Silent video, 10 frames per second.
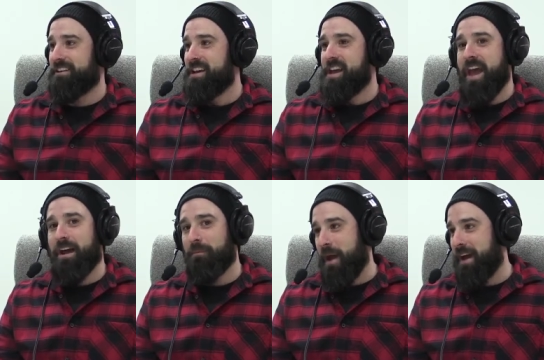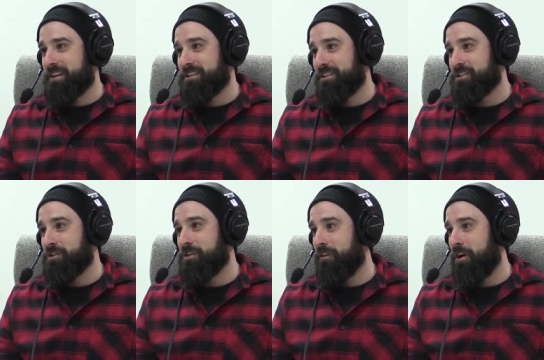out of packets at the
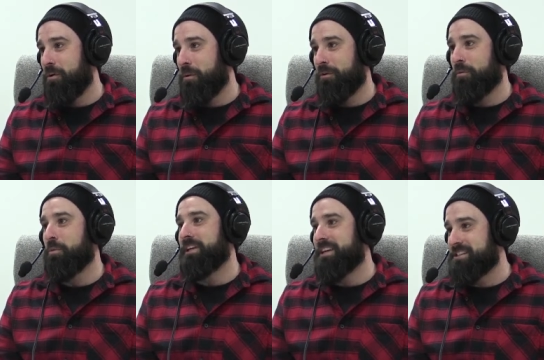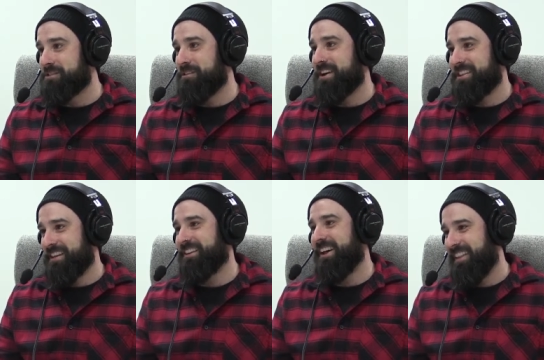Servo or at Woolies or anything
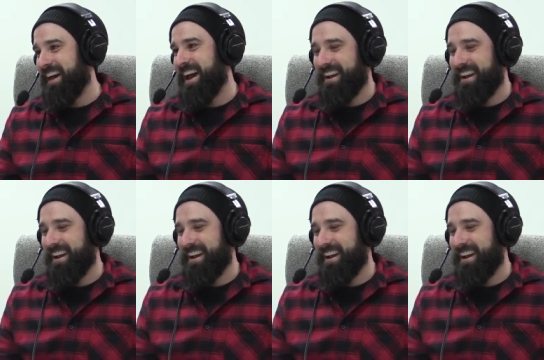like that. You